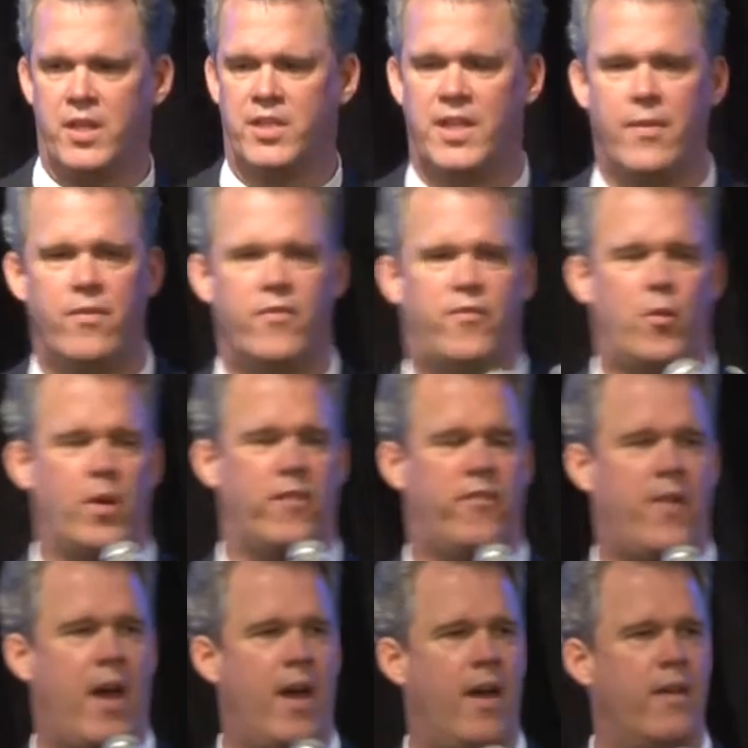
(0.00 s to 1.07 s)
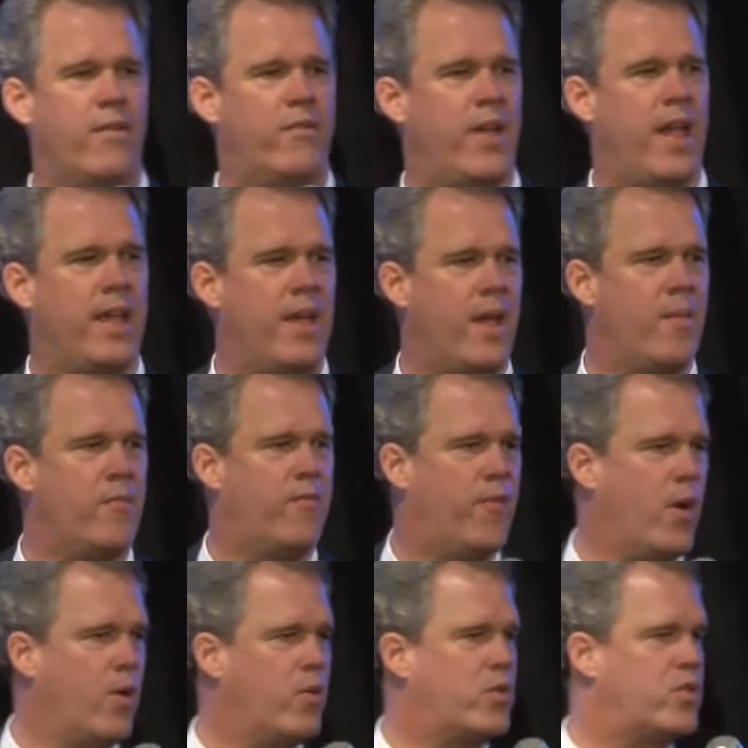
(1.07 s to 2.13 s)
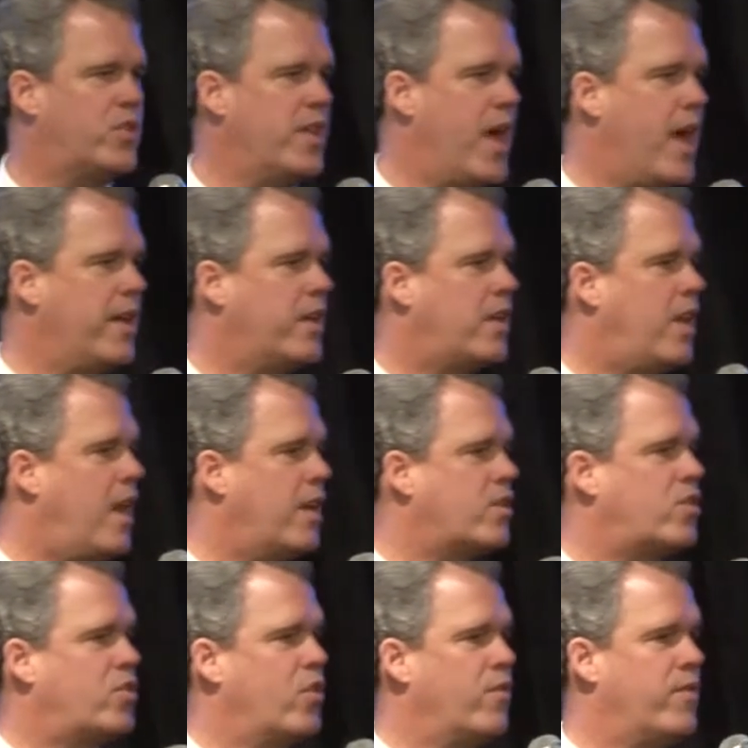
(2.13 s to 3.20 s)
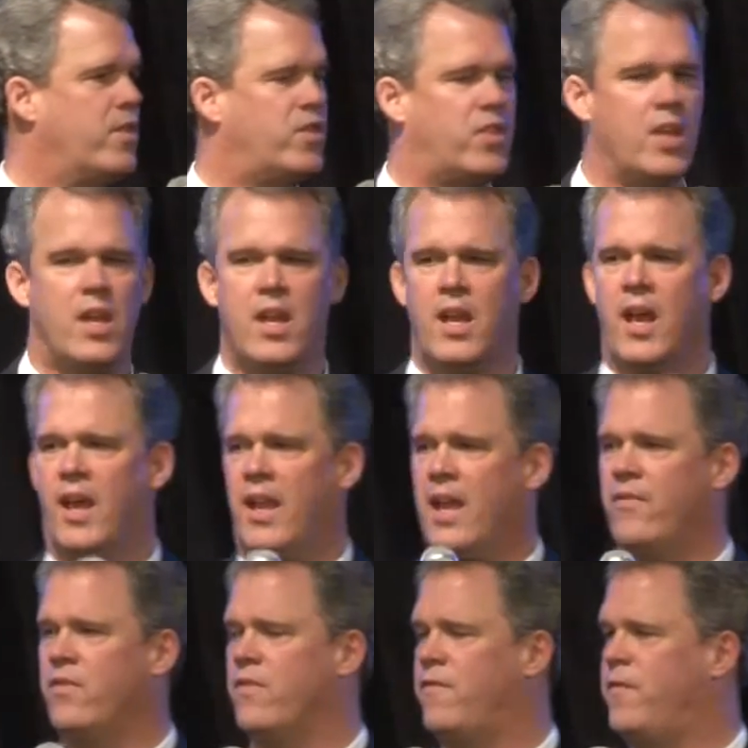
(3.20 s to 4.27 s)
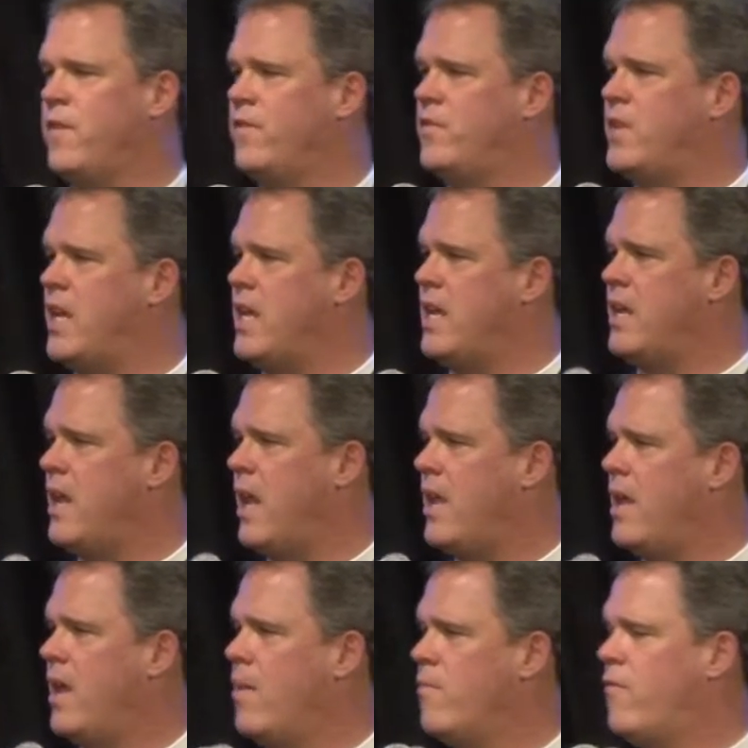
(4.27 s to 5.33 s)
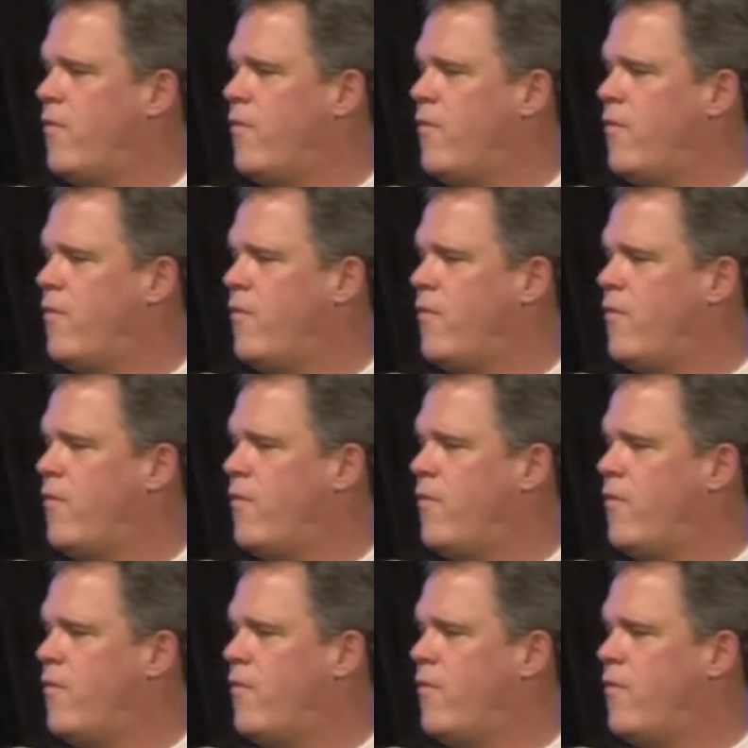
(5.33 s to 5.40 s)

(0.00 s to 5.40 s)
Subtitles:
7:45 a.m. folks, 9 o'clock service, 11:15 a.m.